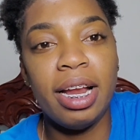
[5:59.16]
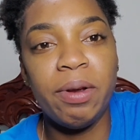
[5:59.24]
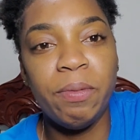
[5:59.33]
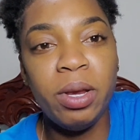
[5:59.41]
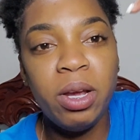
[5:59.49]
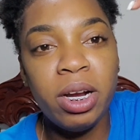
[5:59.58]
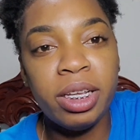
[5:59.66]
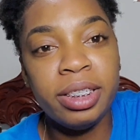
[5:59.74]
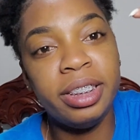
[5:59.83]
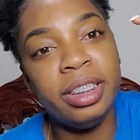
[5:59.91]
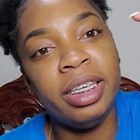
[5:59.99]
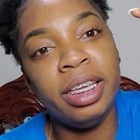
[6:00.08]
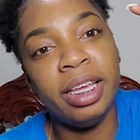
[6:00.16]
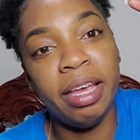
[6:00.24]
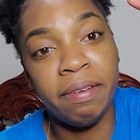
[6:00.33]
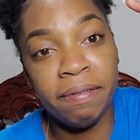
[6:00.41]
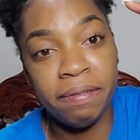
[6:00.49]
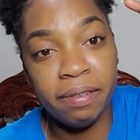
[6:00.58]
we're gonna see
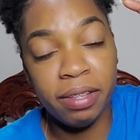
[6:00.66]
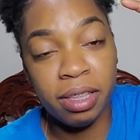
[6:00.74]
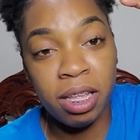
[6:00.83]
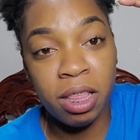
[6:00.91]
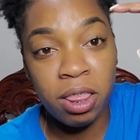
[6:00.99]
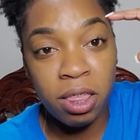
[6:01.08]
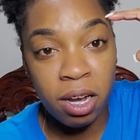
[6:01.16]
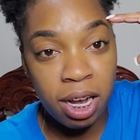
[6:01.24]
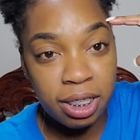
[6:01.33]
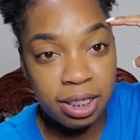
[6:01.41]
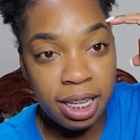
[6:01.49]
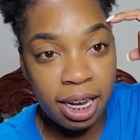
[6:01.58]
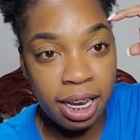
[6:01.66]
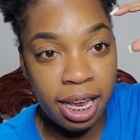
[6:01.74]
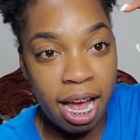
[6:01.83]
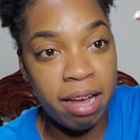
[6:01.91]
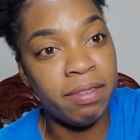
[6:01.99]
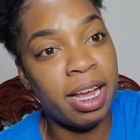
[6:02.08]
if the thoughts that he
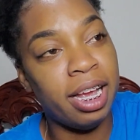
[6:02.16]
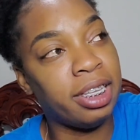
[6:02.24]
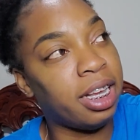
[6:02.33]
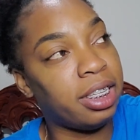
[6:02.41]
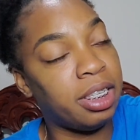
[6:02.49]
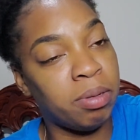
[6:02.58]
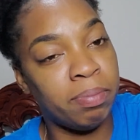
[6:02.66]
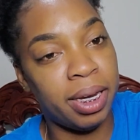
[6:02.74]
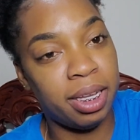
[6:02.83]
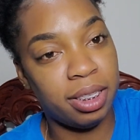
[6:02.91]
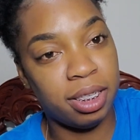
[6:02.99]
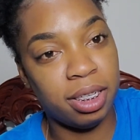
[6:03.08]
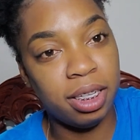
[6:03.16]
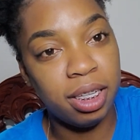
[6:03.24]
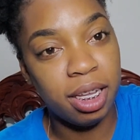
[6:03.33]
have that he's getting medicine